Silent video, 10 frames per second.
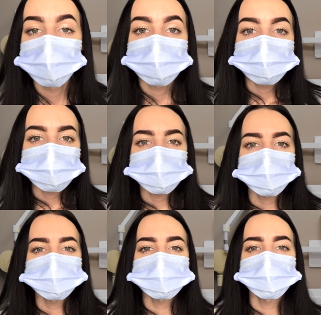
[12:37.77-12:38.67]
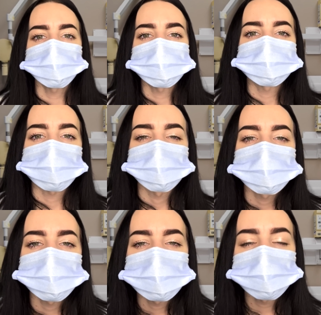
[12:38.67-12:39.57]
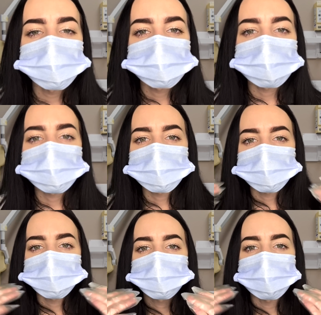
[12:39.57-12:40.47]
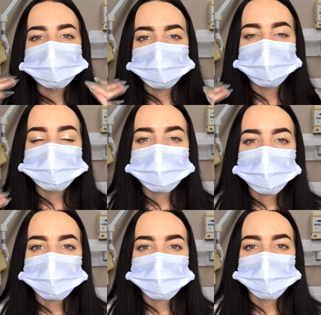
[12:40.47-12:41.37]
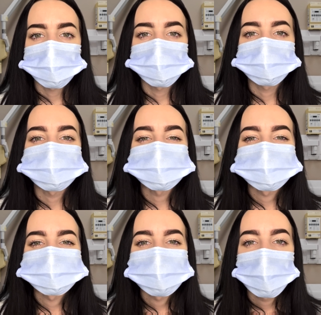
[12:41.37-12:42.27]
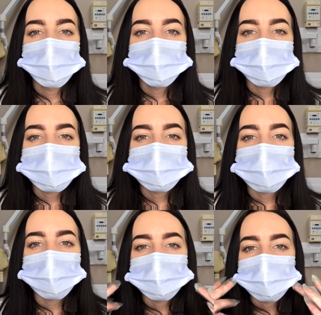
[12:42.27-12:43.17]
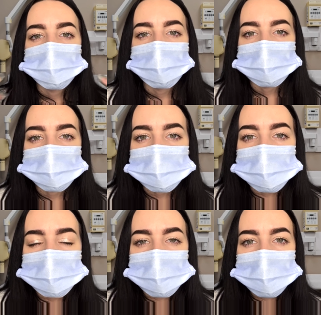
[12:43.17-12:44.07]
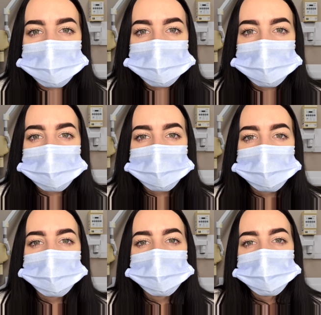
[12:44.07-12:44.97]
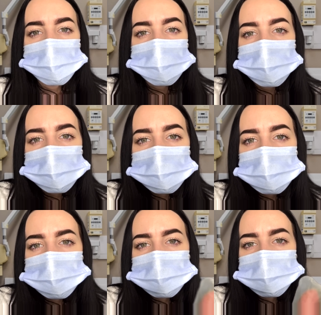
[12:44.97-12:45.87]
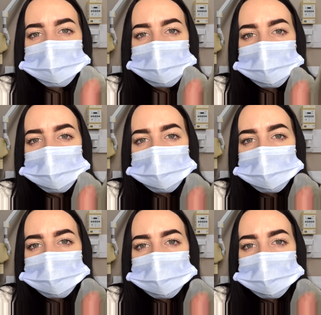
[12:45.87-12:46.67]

Now go ahead and bite down for me. Like touch your back teeth together as if you were just biting down on your back teeth. And turn to the side for me.